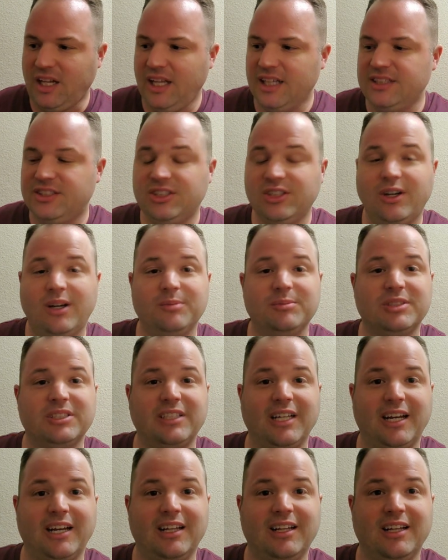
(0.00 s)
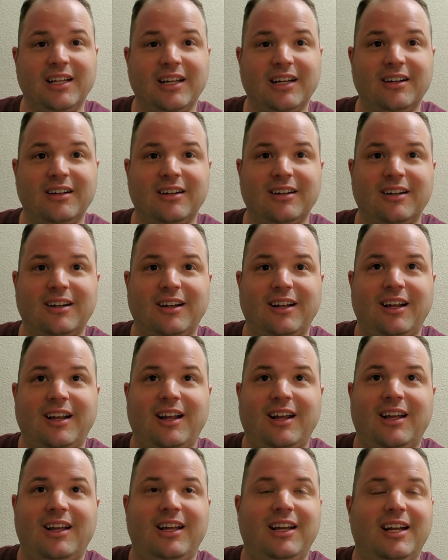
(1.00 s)
And so I'm standing there,
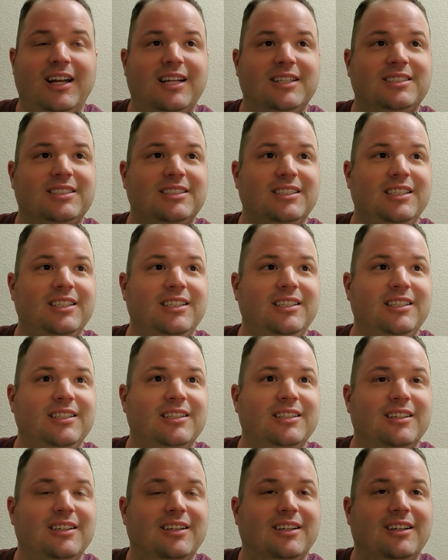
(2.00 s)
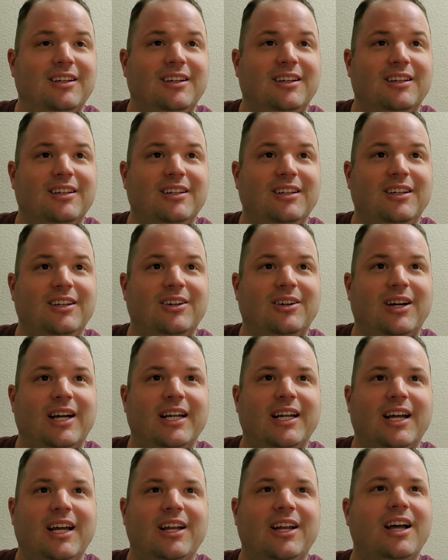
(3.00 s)
and I see, you know,
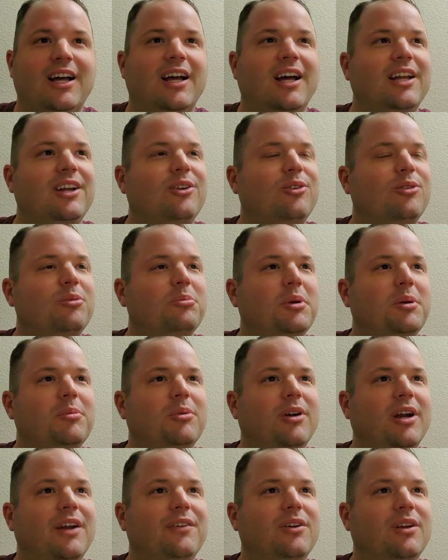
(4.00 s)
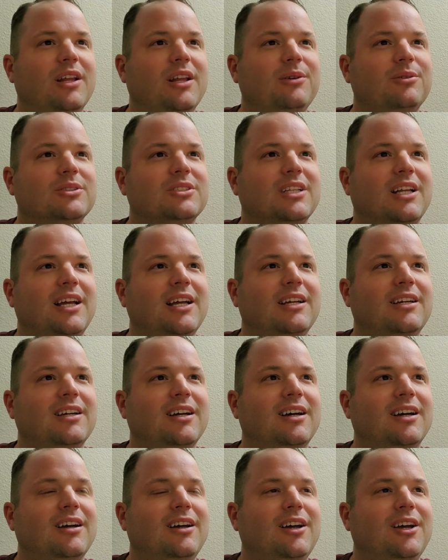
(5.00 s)
I don't remember every, it was like
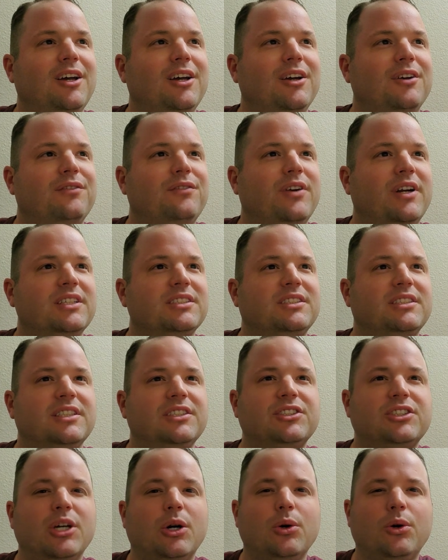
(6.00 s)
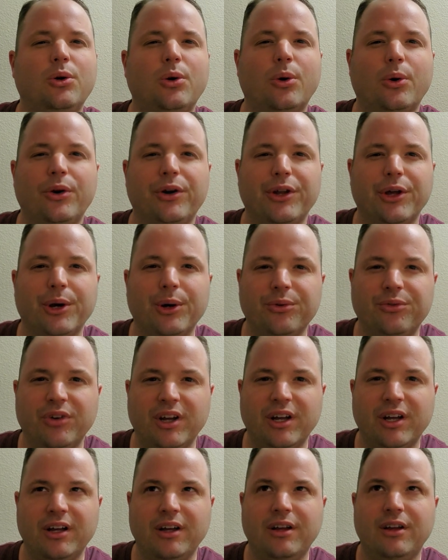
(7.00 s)
Francisco
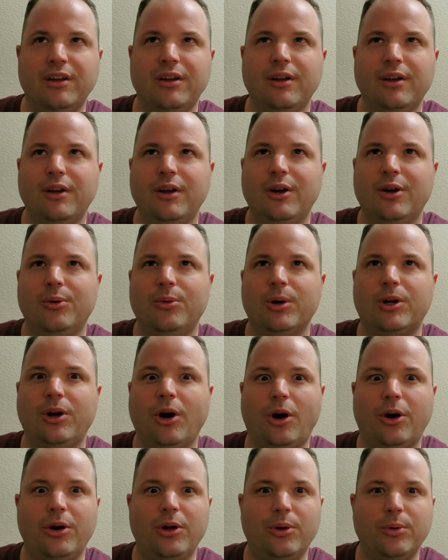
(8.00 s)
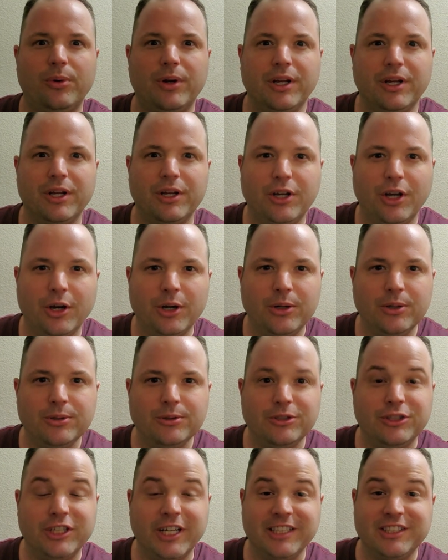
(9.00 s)
Cordova, Ricardo
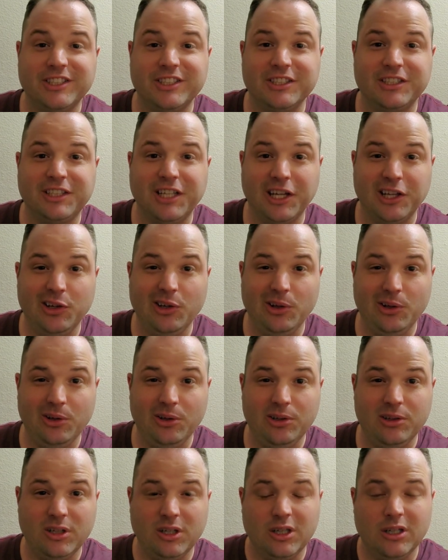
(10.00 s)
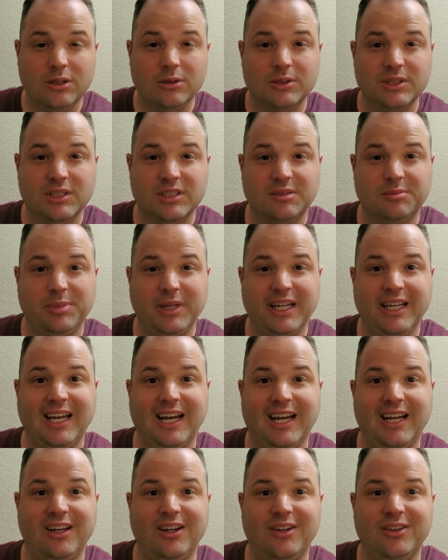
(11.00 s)
Rincon, Jason Kendall was a big
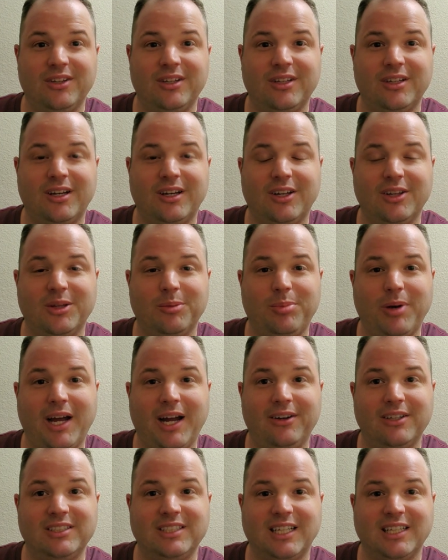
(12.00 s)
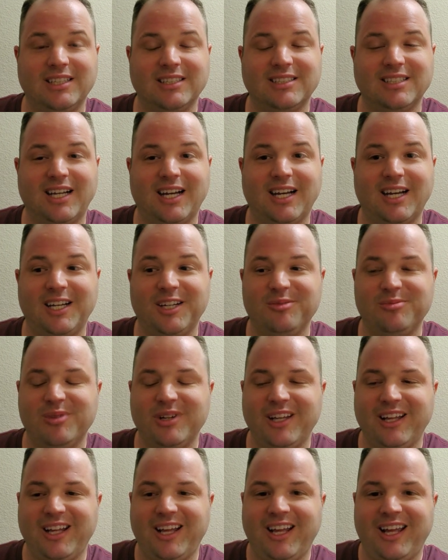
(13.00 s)
guy on the Pirates at the time,
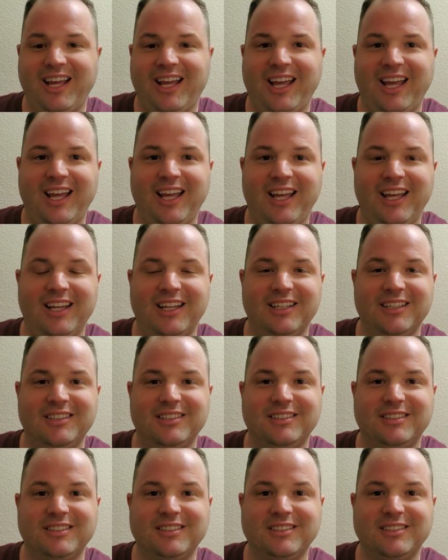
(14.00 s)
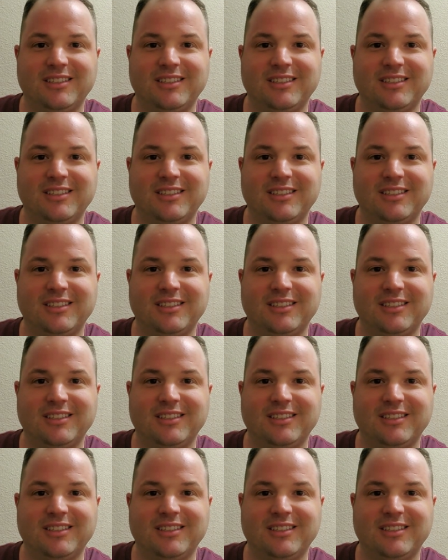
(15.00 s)
and